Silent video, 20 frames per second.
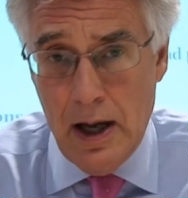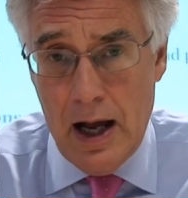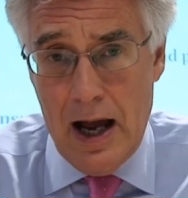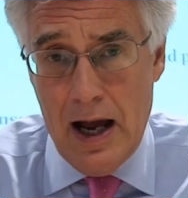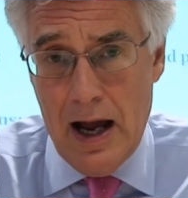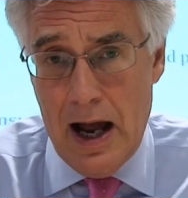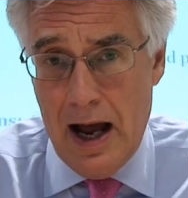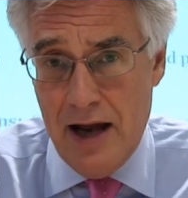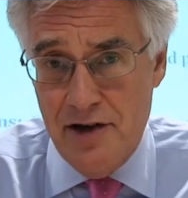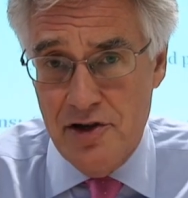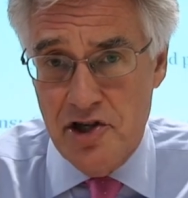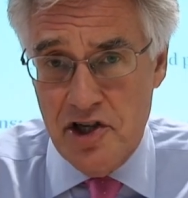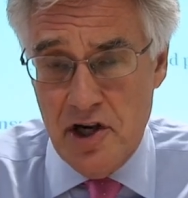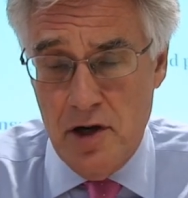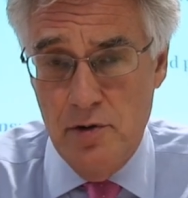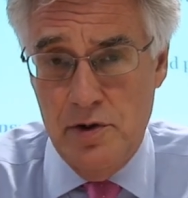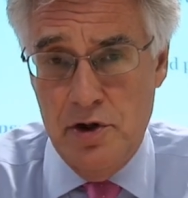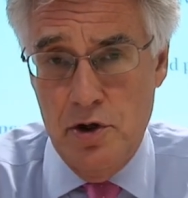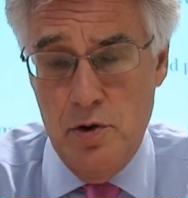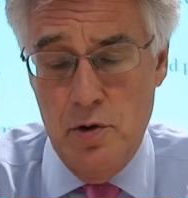and
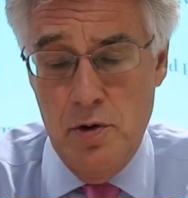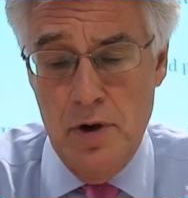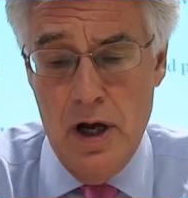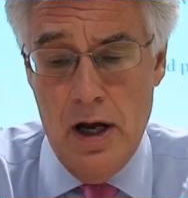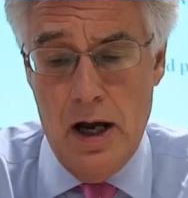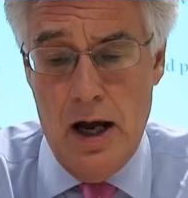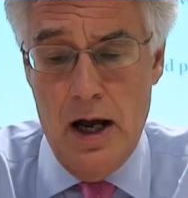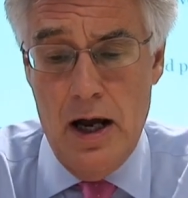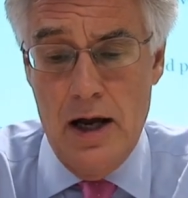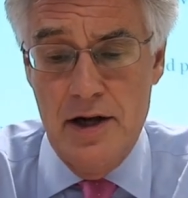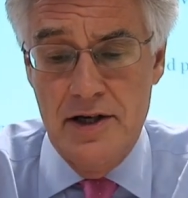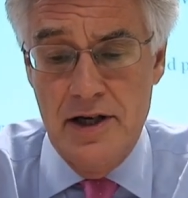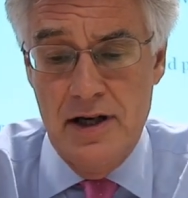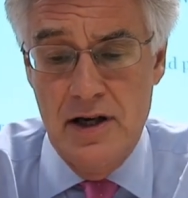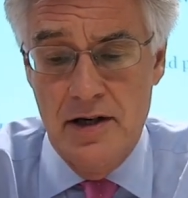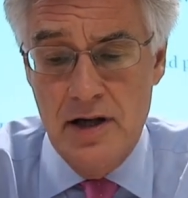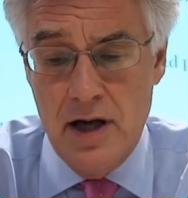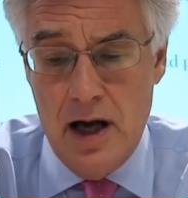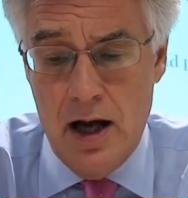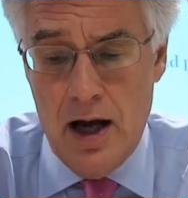so too
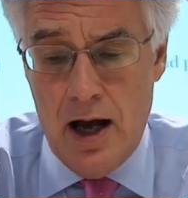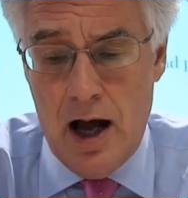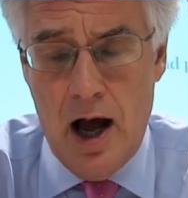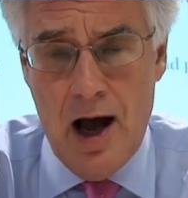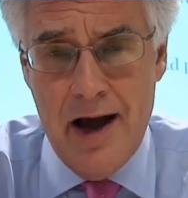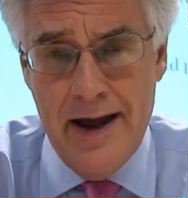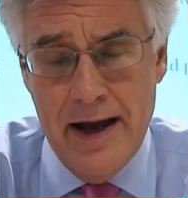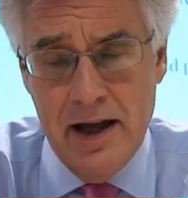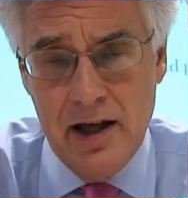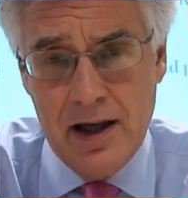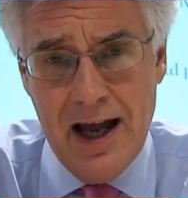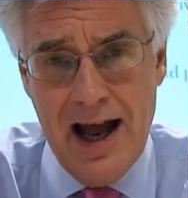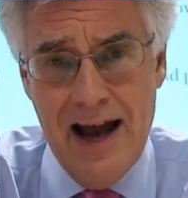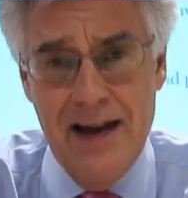did Hayek.